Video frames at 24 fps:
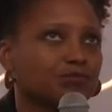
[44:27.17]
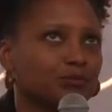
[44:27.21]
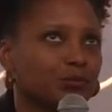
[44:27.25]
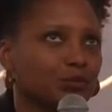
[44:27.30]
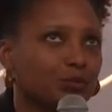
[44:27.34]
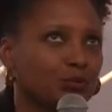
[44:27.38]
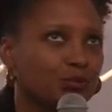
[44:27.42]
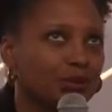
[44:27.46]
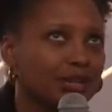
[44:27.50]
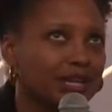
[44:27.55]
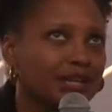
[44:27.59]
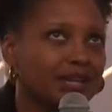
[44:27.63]

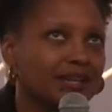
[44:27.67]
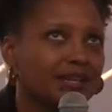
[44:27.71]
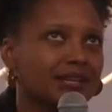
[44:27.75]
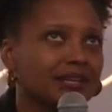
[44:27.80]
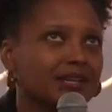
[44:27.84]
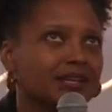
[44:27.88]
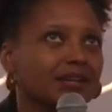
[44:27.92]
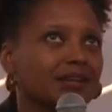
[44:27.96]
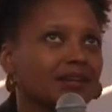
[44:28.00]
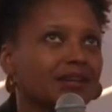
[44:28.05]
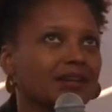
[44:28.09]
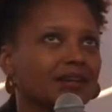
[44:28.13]

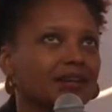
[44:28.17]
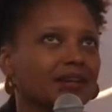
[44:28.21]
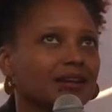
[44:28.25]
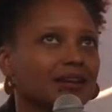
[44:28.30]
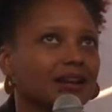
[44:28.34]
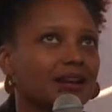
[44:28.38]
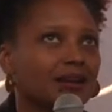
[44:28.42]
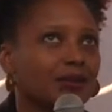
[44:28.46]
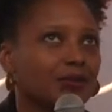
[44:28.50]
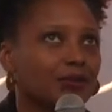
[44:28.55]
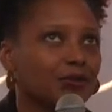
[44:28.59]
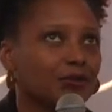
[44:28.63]
reading
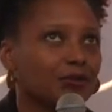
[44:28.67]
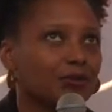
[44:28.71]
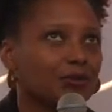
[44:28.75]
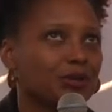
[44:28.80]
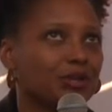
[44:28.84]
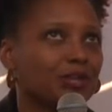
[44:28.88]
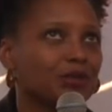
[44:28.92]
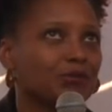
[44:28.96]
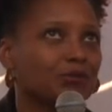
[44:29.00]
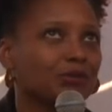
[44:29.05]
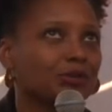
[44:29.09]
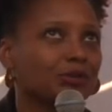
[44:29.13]
other
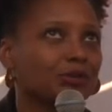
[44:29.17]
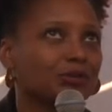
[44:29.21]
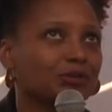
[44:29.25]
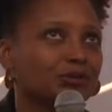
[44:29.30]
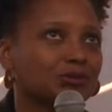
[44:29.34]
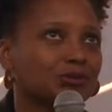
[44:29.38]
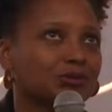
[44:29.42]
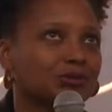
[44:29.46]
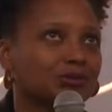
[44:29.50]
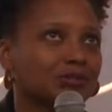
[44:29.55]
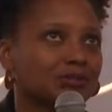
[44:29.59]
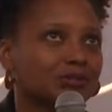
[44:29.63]

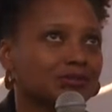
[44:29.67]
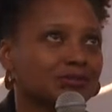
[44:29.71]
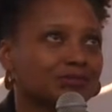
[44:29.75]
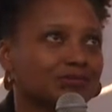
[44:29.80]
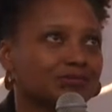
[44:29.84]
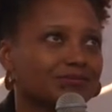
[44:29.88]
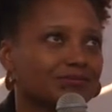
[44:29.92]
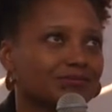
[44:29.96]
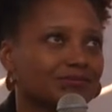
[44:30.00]
people's